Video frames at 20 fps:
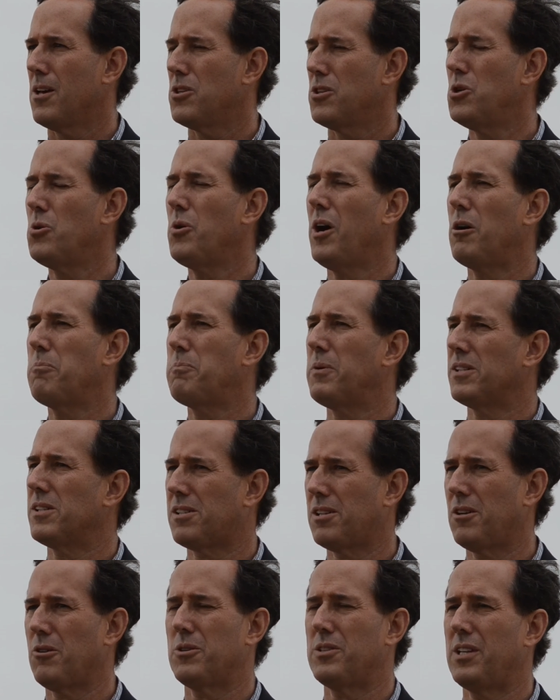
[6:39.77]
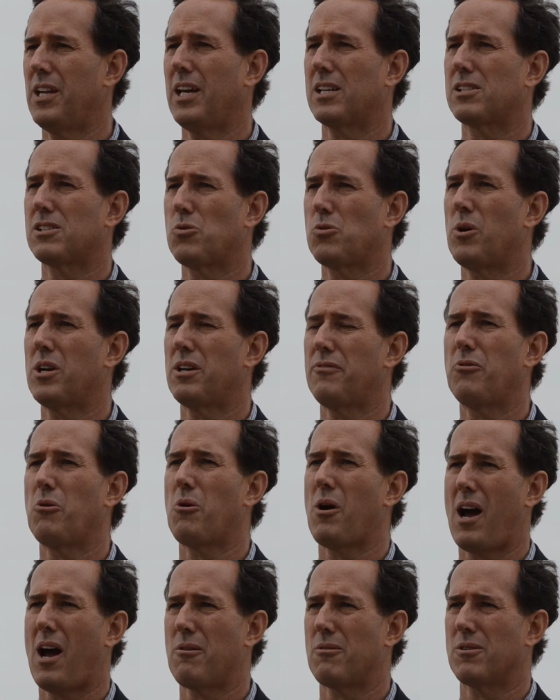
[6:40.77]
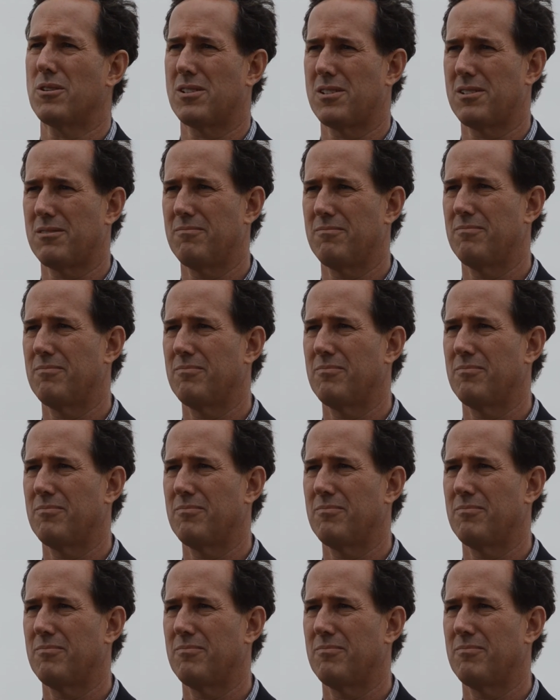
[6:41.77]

You help us here in the next 24 hours.